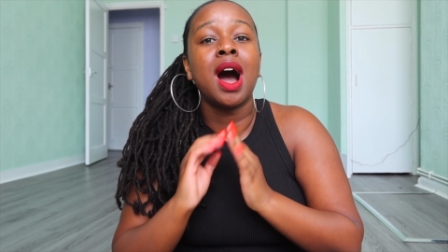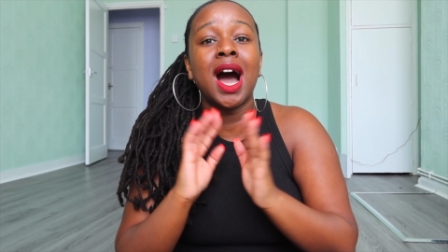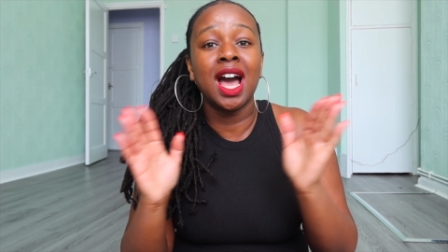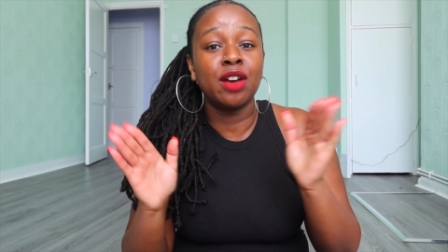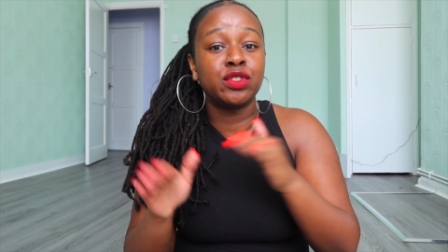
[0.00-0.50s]

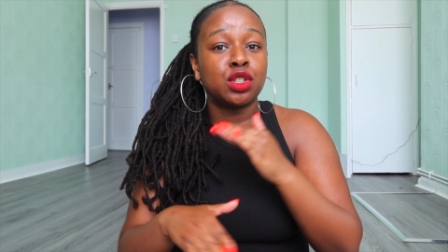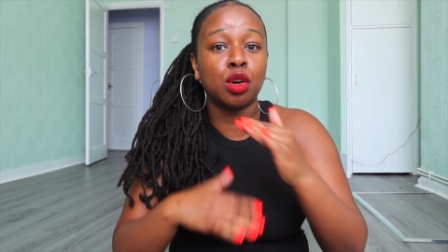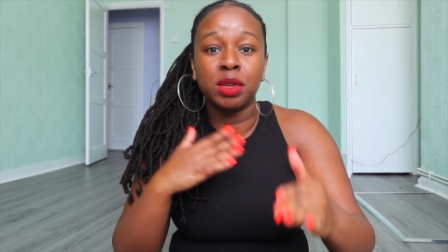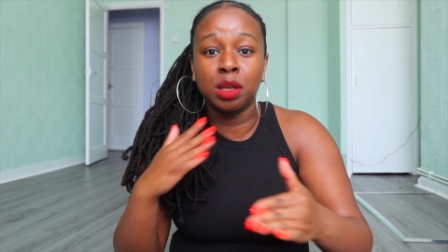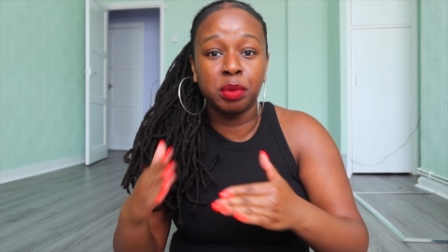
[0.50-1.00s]
I have
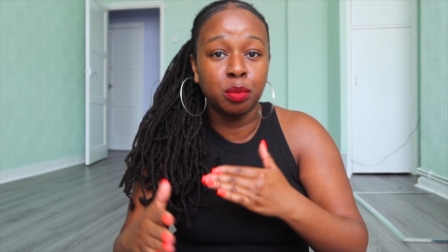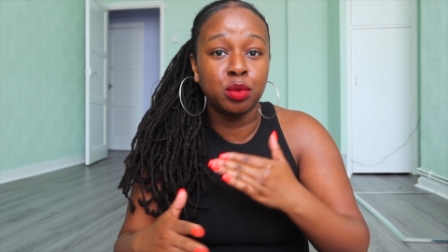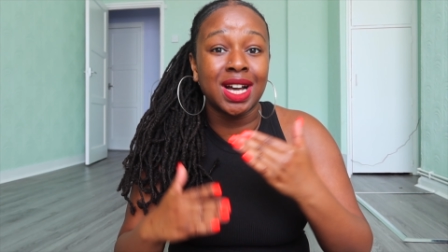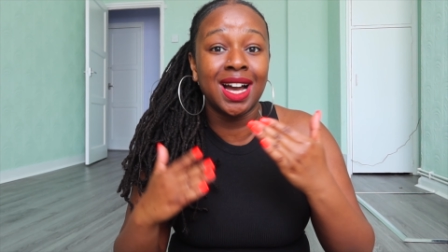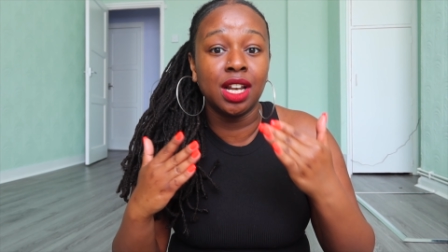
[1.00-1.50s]
so many
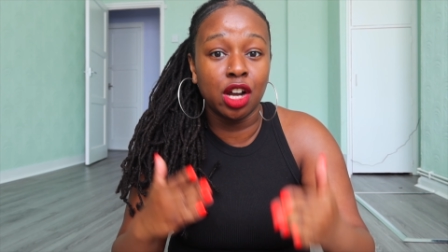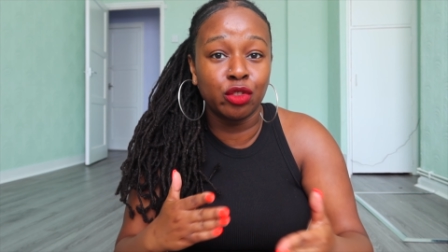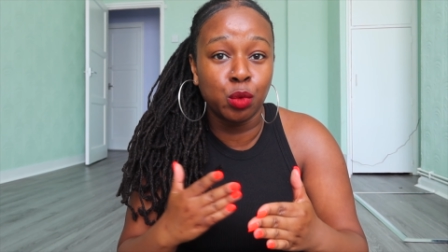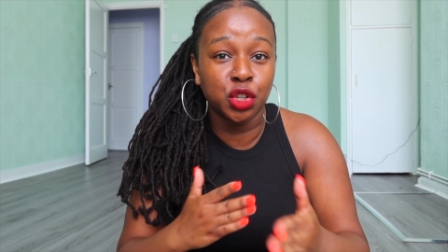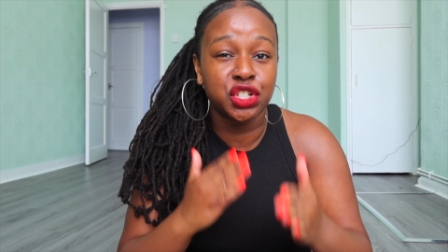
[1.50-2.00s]
people that I
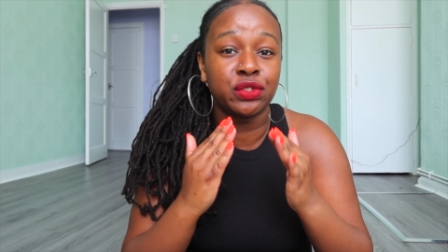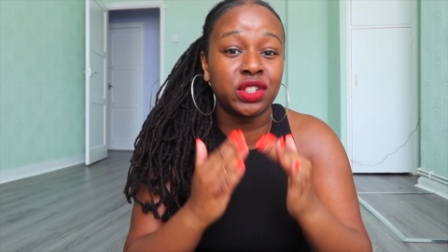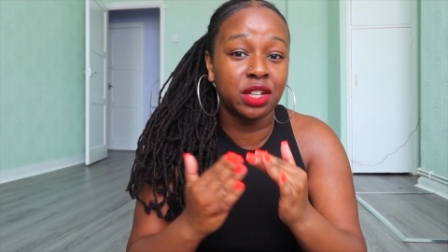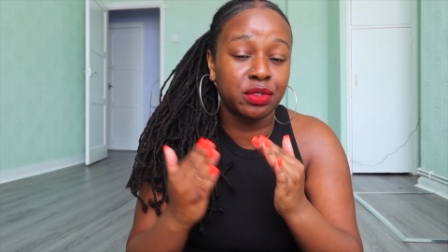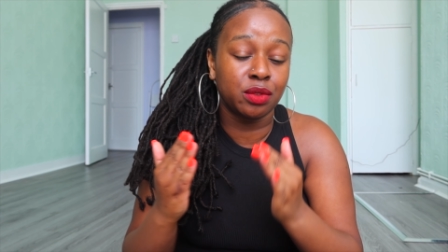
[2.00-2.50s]
love watching for
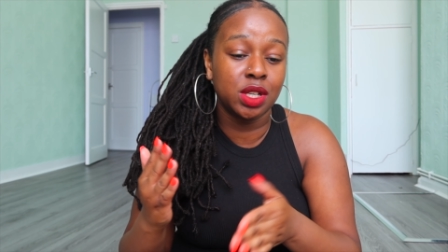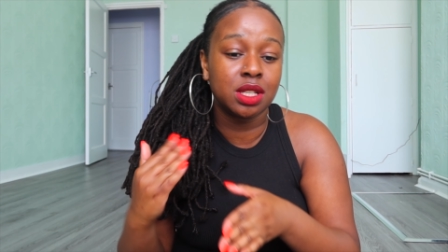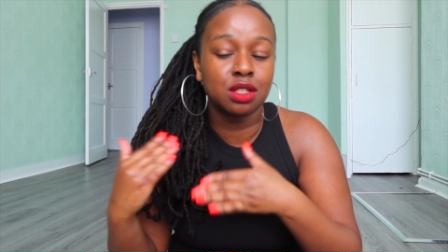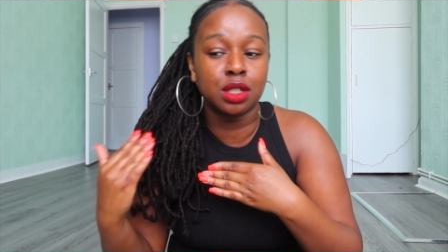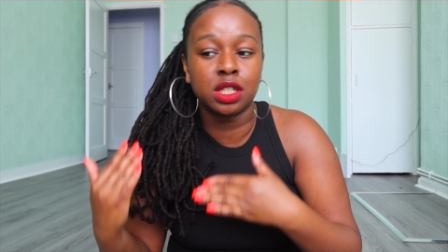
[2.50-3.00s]
different
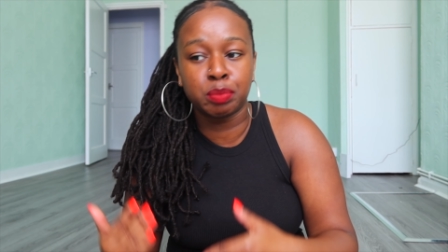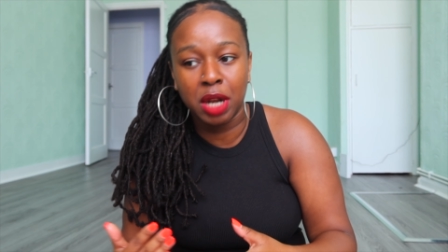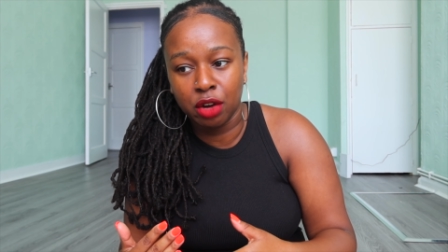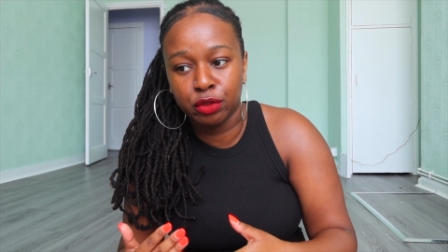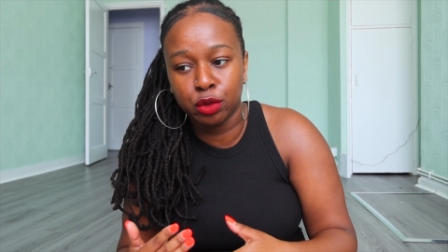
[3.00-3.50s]
reasons on this
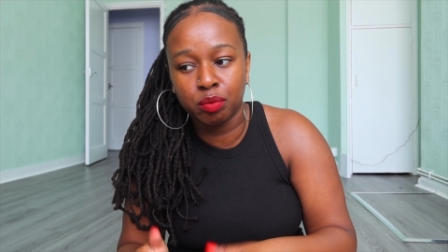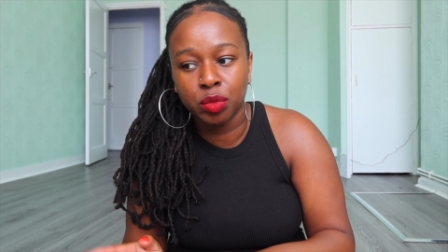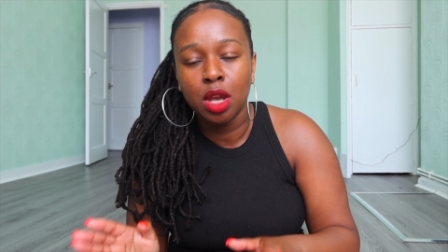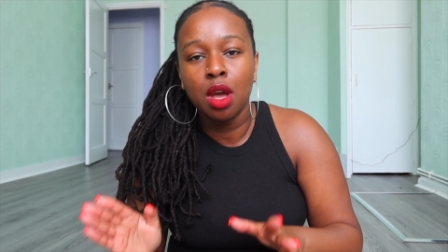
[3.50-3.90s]
platform.